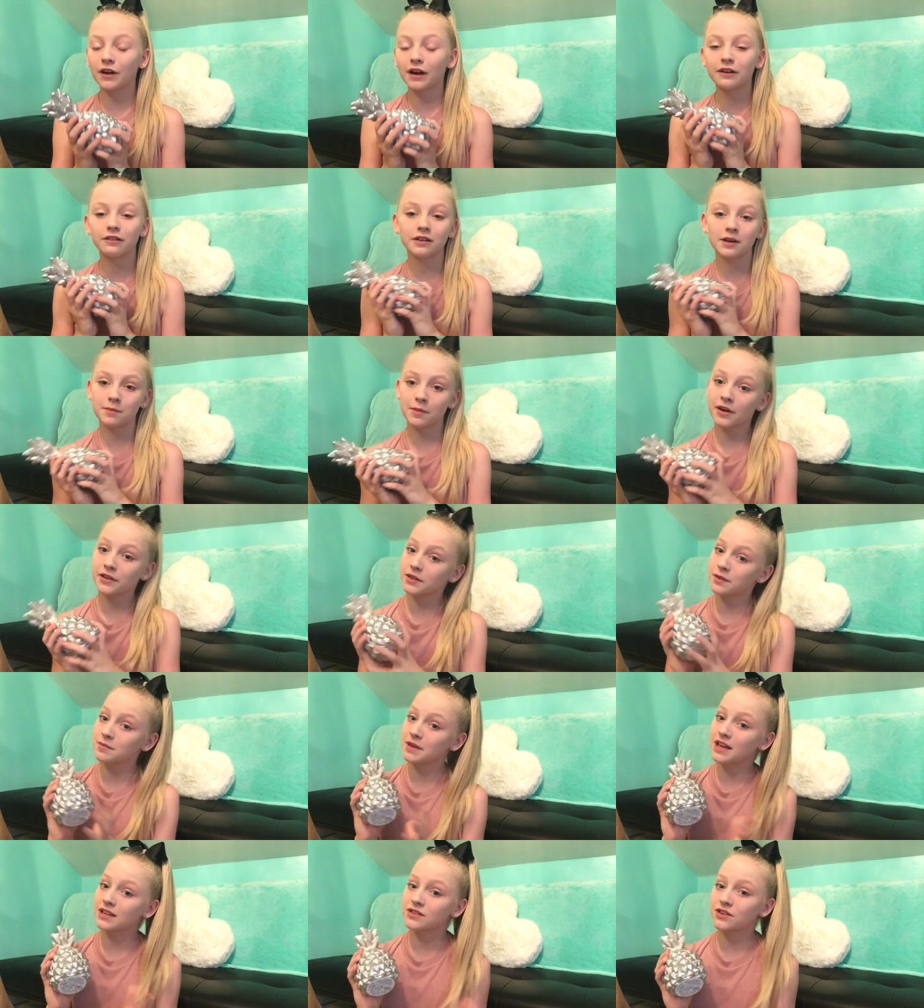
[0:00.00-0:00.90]
I only bought
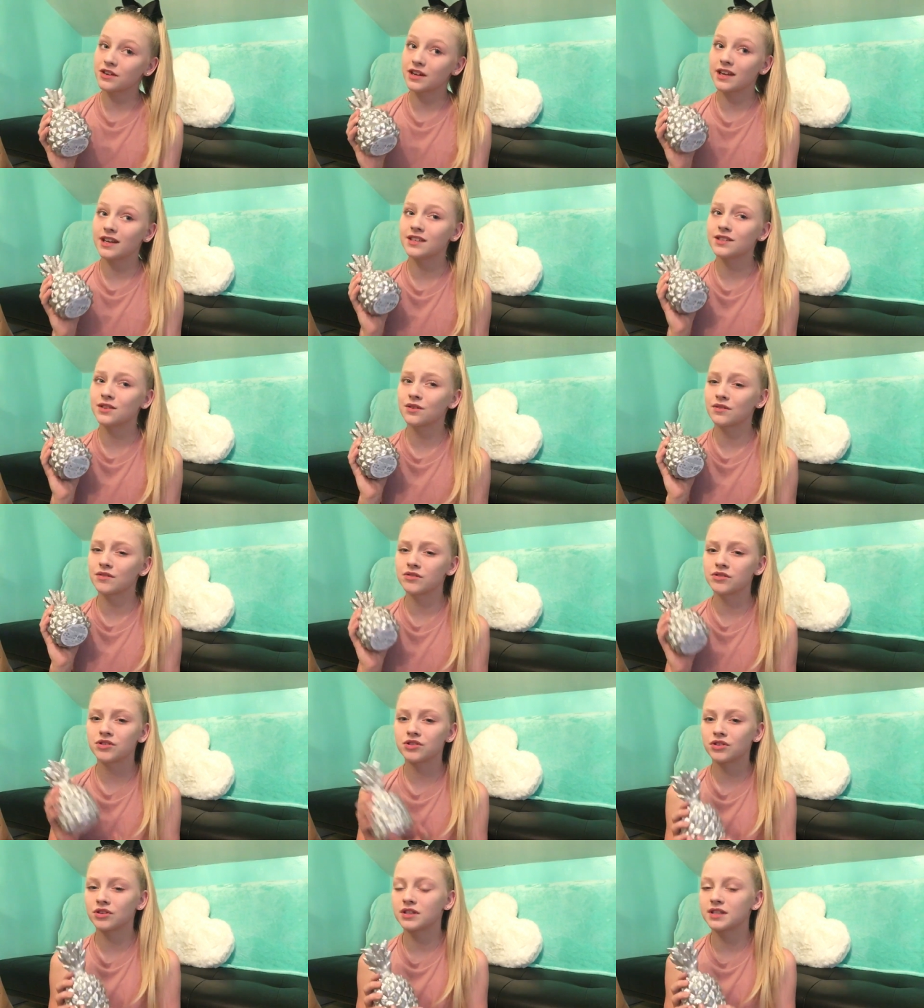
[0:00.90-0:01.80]
them yesterday, so
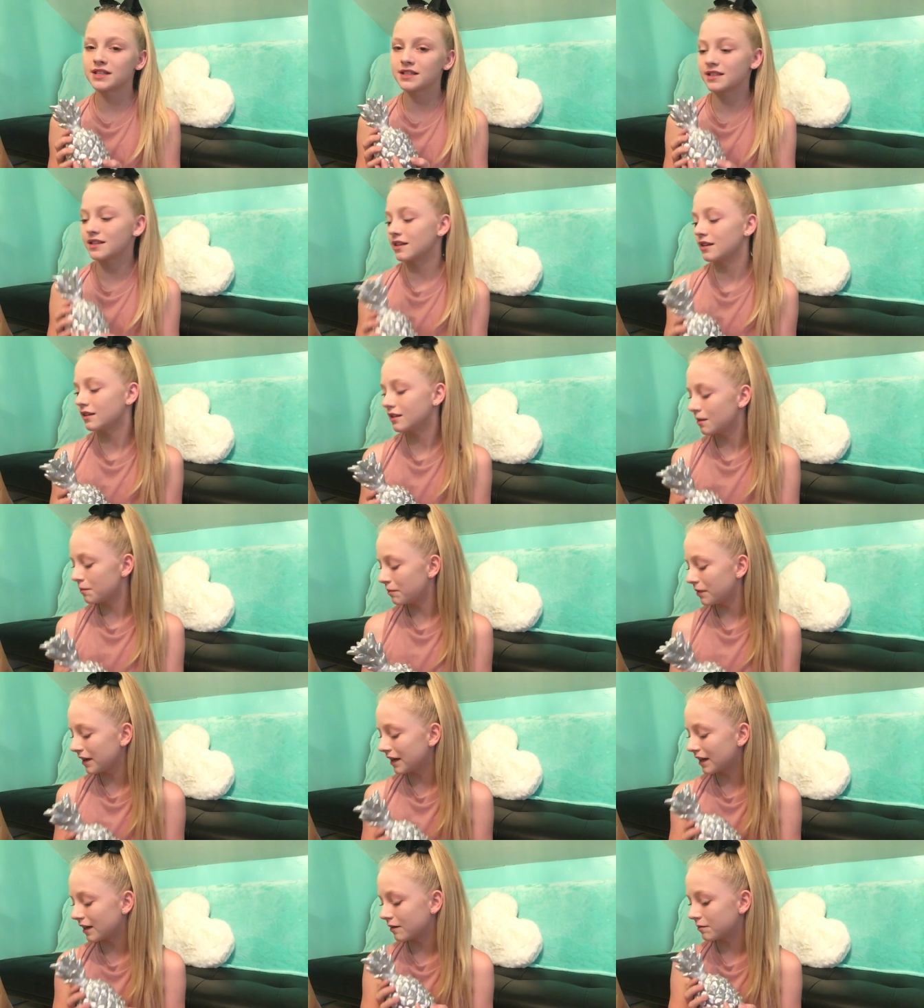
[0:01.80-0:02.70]
this should still
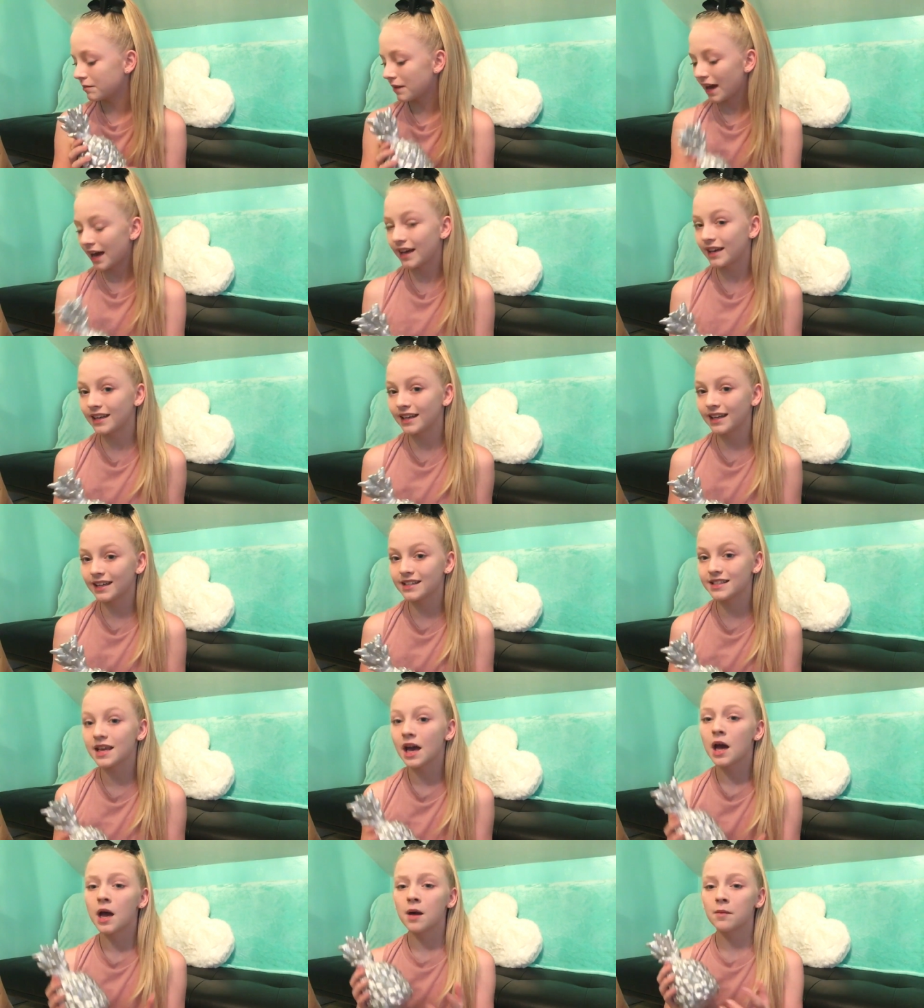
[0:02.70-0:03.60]
be in
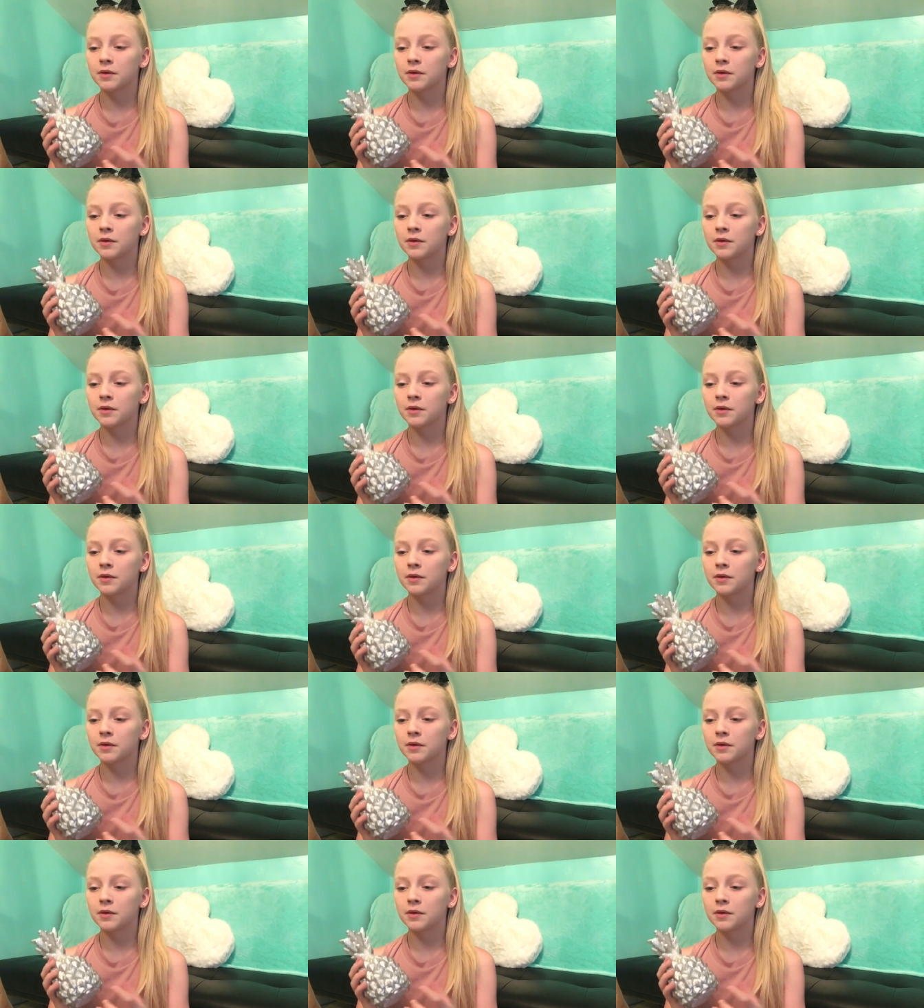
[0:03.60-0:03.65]
Penneys,